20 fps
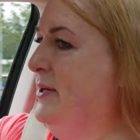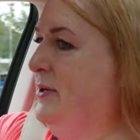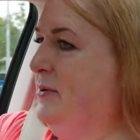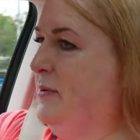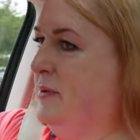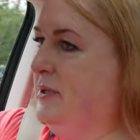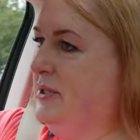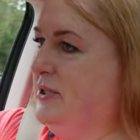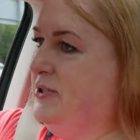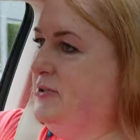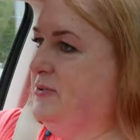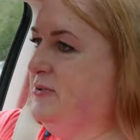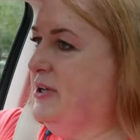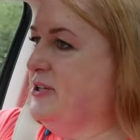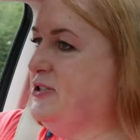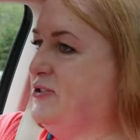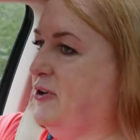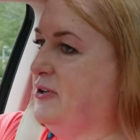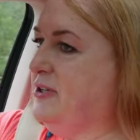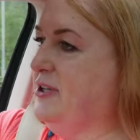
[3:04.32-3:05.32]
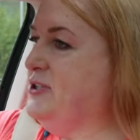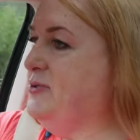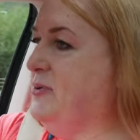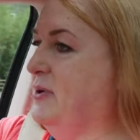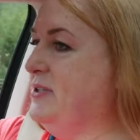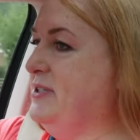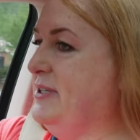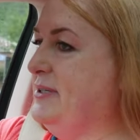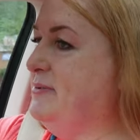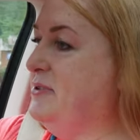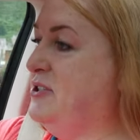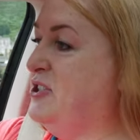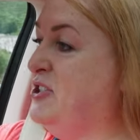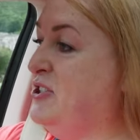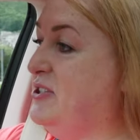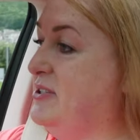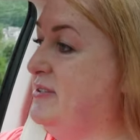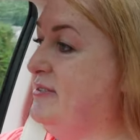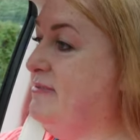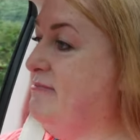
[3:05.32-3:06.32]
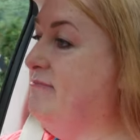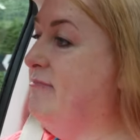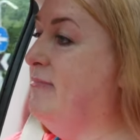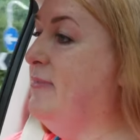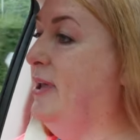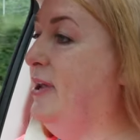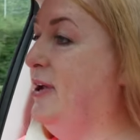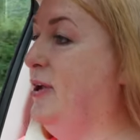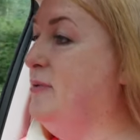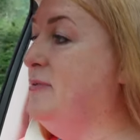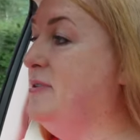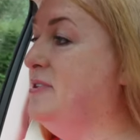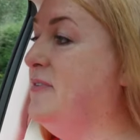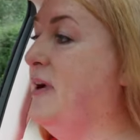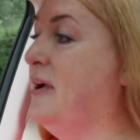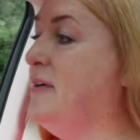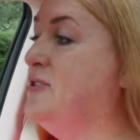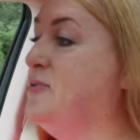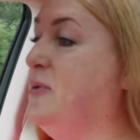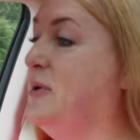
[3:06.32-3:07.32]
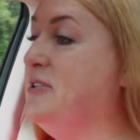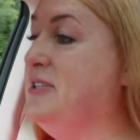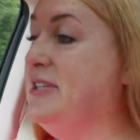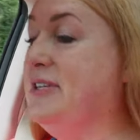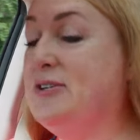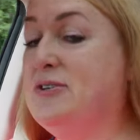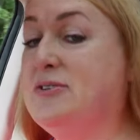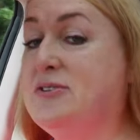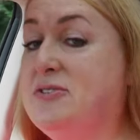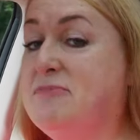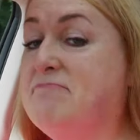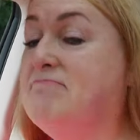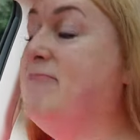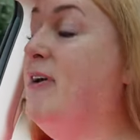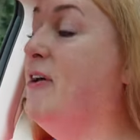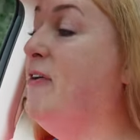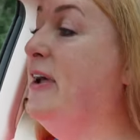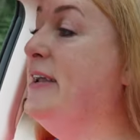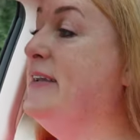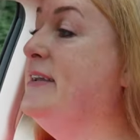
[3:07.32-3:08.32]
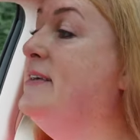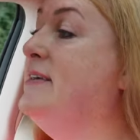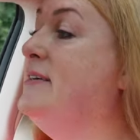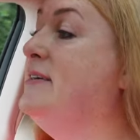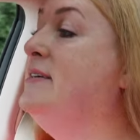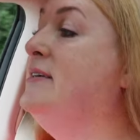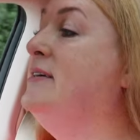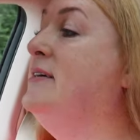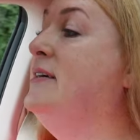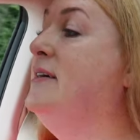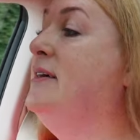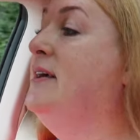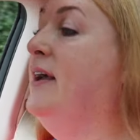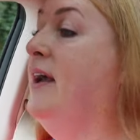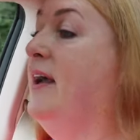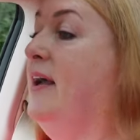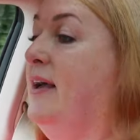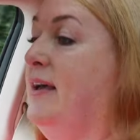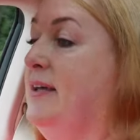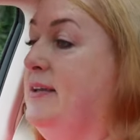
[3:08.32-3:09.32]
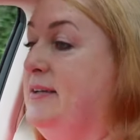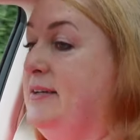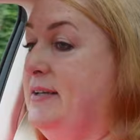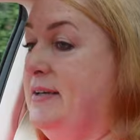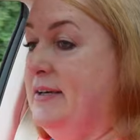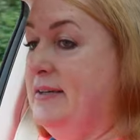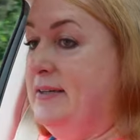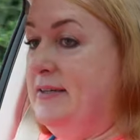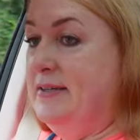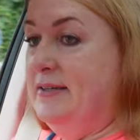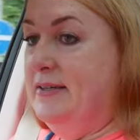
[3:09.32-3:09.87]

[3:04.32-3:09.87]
We went to a restaurant in Swansea, which is, you know, as far as Swansea goes, all right. And uh,